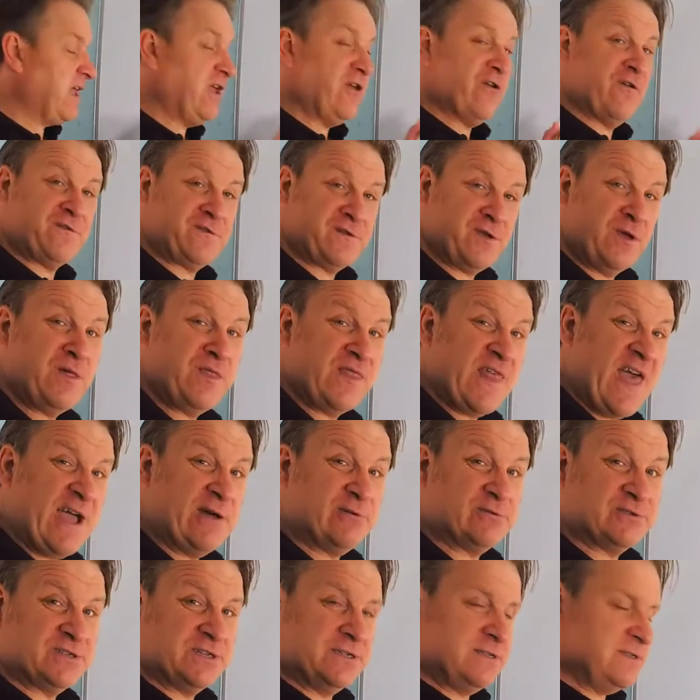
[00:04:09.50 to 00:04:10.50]
here of
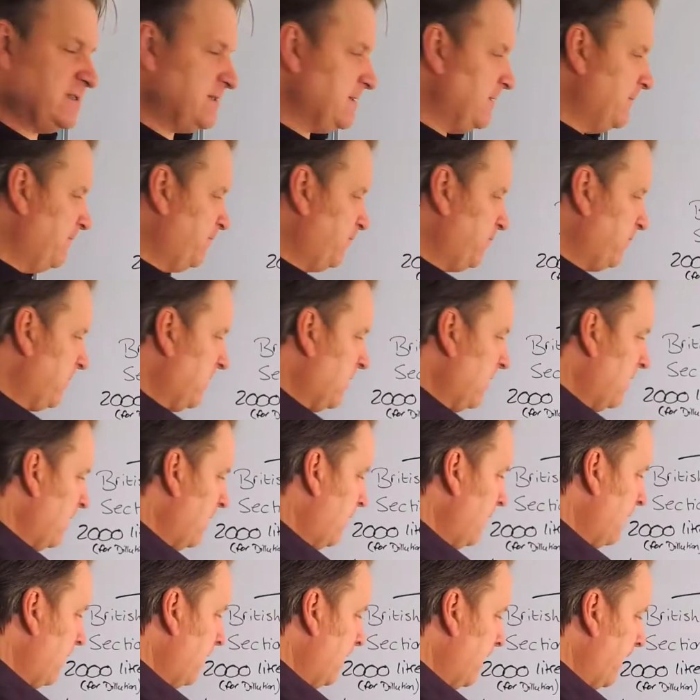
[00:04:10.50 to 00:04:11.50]
2,000,
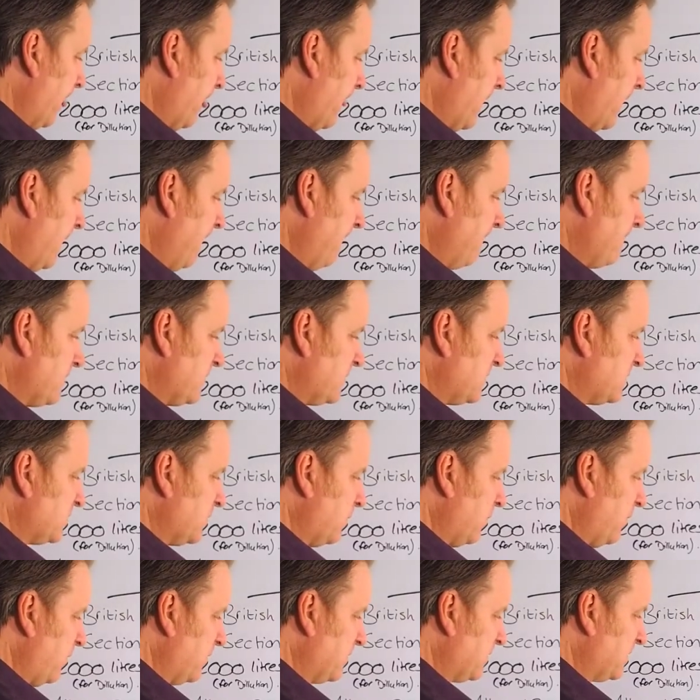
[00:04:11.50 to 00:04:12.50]
right?
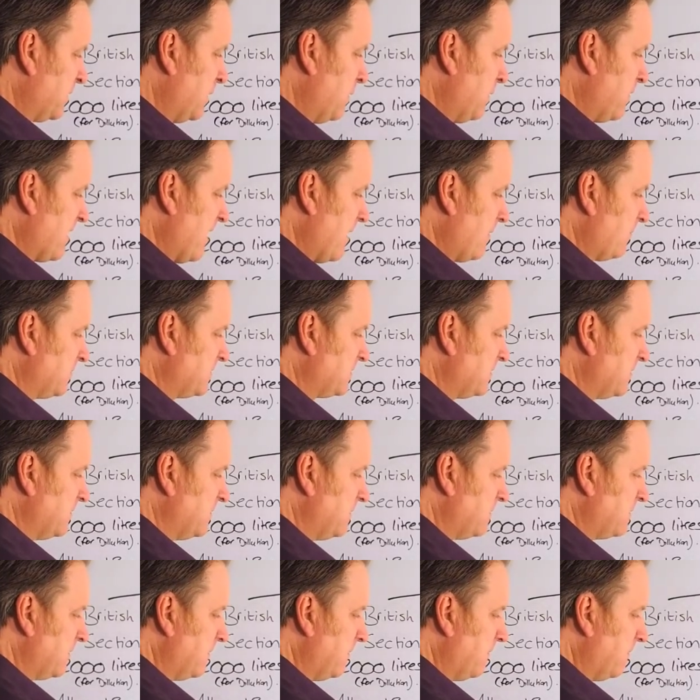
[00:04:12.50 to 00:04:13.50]
So we've got
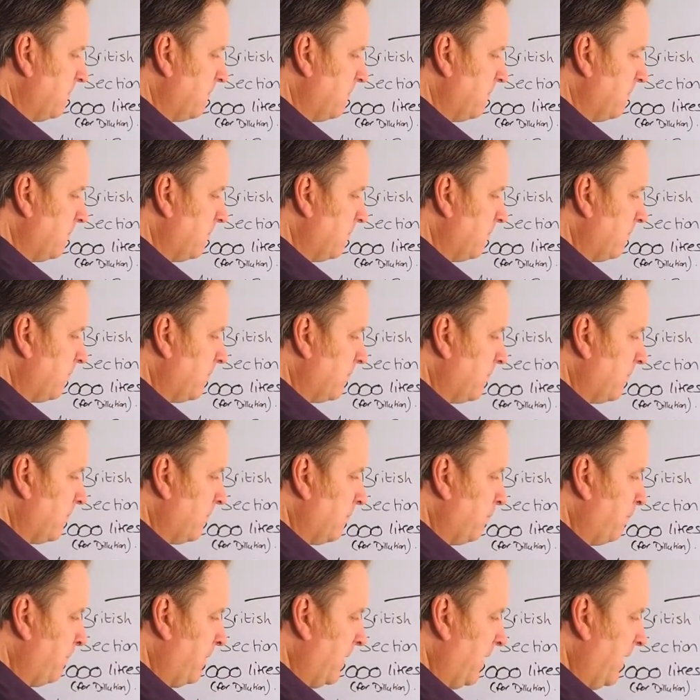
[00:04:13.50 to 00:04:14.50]
2,000
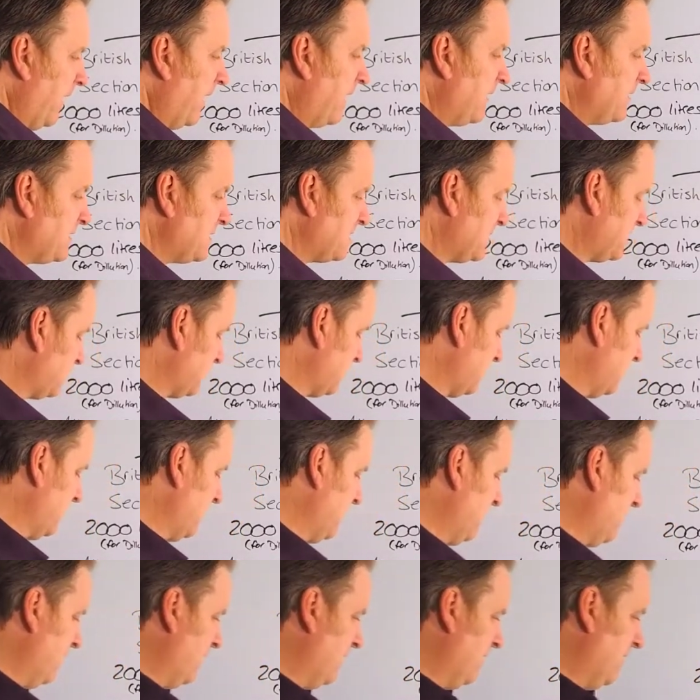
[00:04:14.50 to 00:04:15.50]
plus
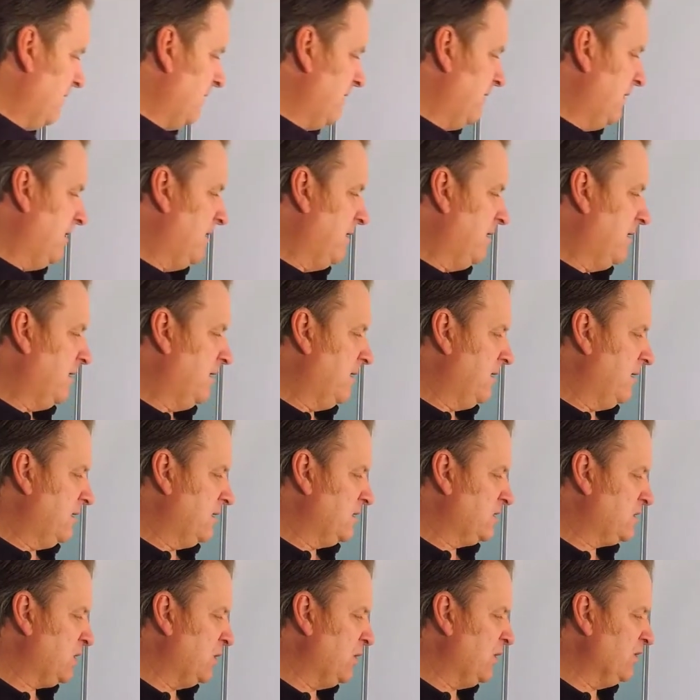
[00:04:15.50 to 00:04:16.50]

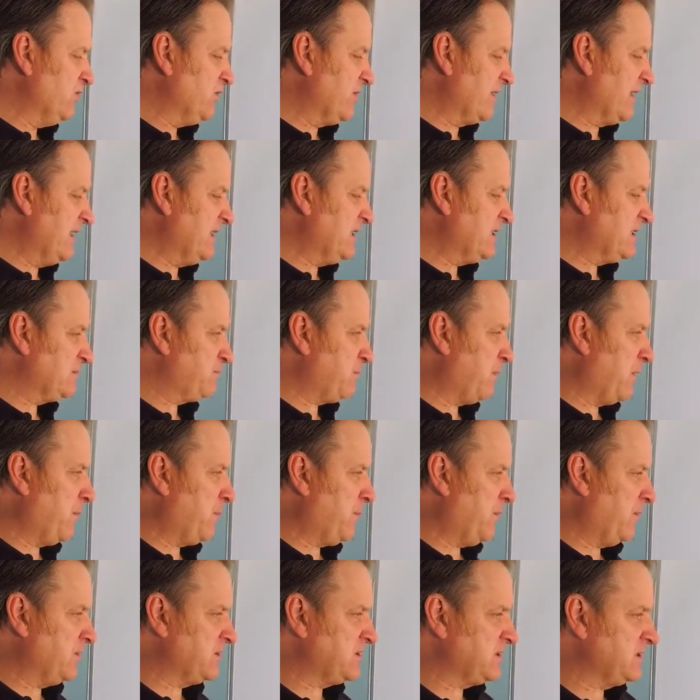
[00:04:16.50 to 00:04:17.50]
200 litres per
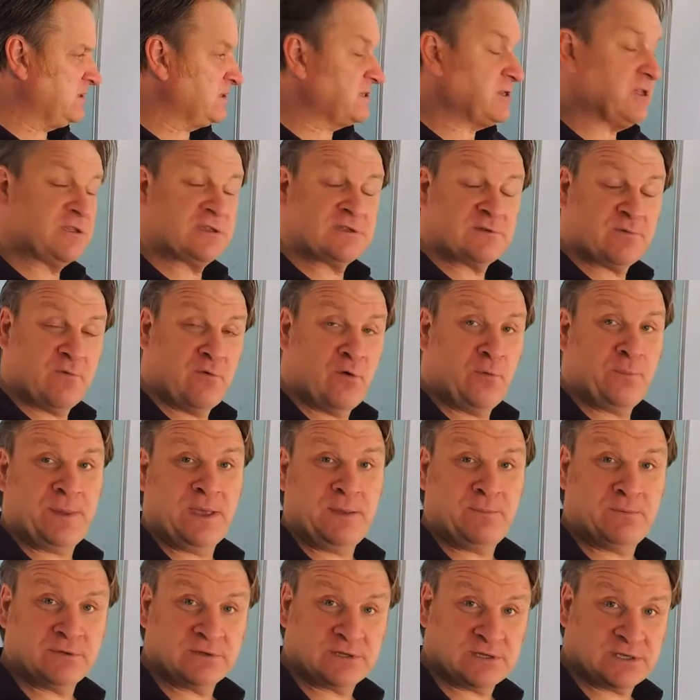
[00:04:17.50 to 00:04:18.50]
person. So there's four
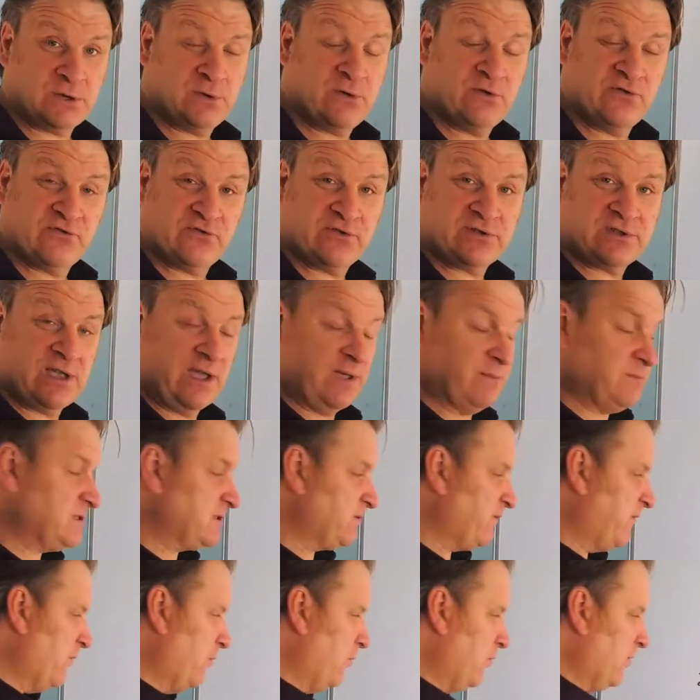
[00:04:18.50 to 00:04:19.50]
people, 200
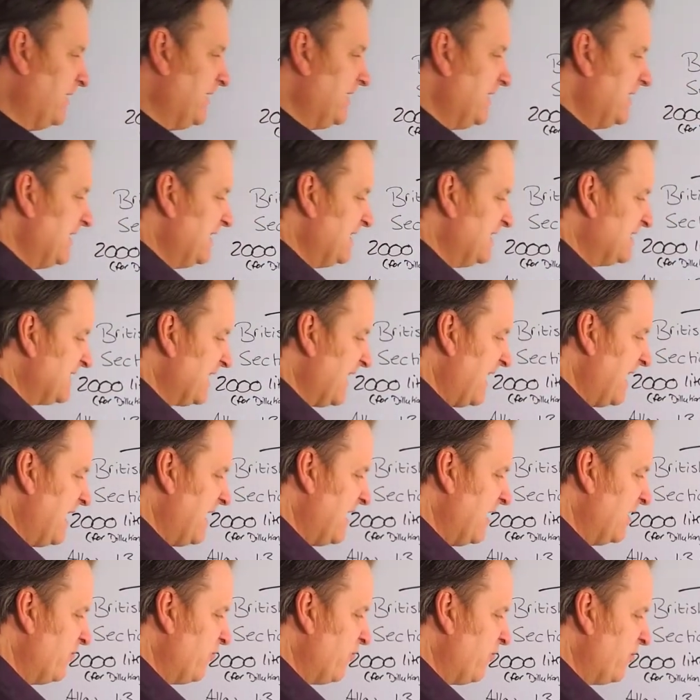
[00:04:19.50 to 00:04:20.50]
times four is
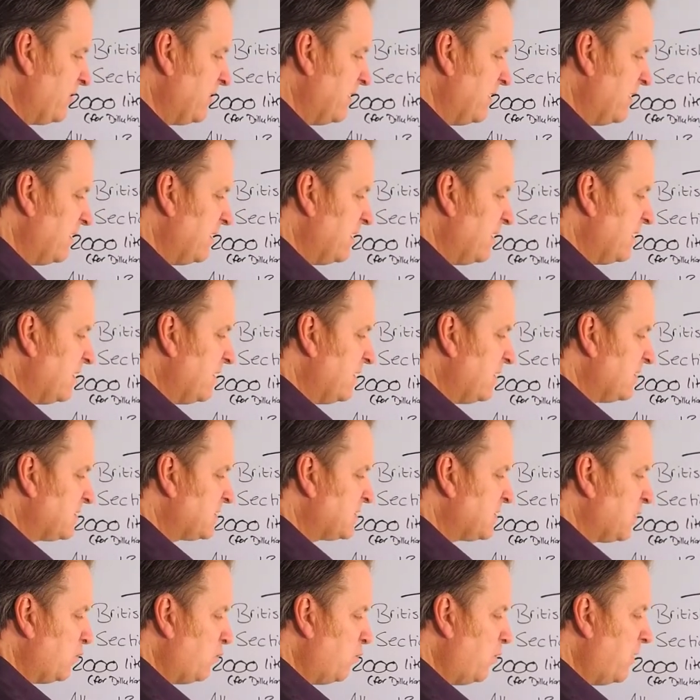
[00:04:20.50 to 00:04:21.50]
800.
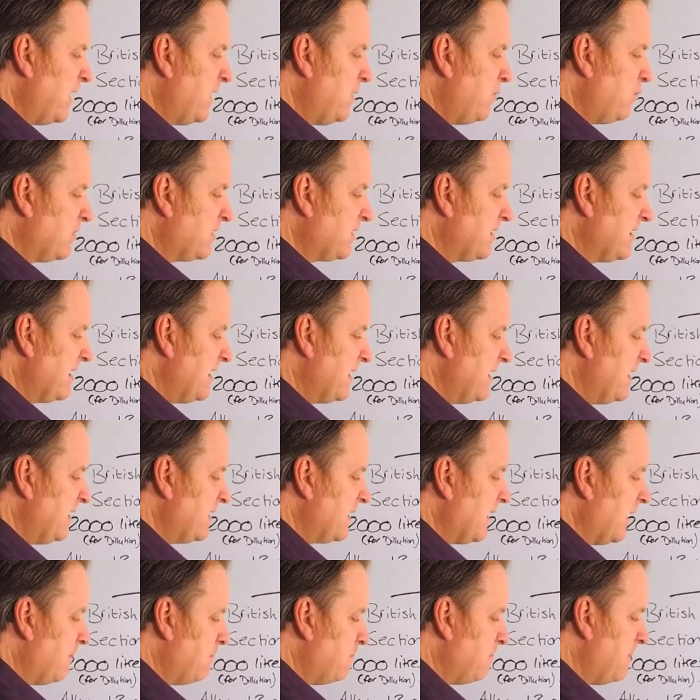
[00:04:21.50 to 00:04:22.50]
So we would
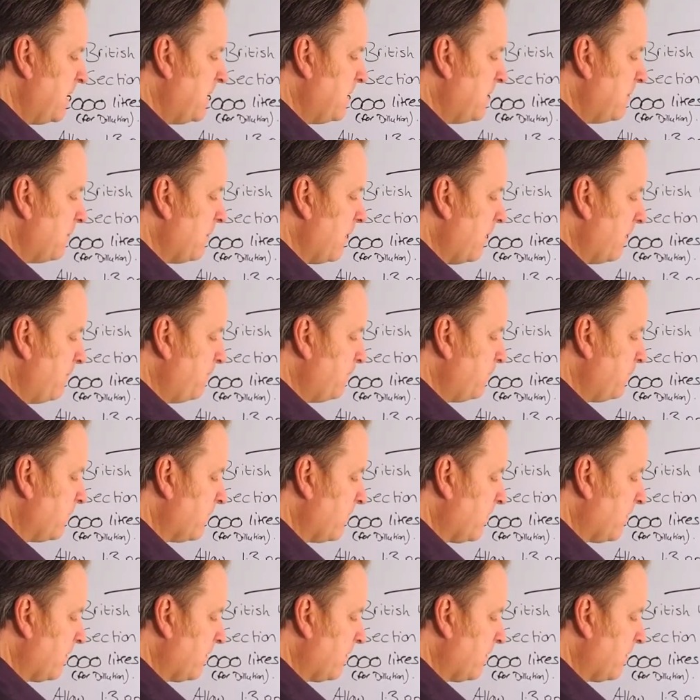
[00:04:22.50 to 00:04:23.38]
need a minimum